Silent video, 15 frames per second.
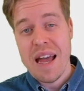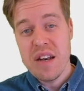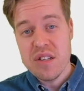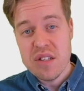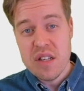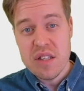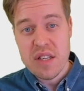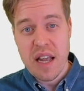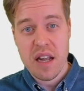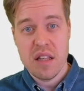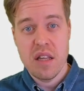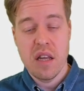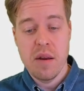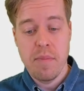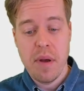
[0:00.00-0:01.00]
and
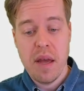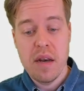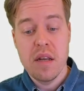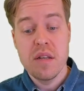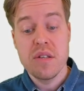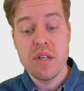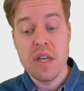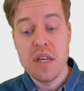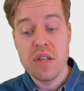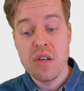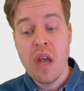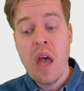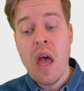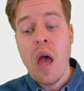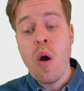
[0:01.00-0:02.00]
syntactic dependencies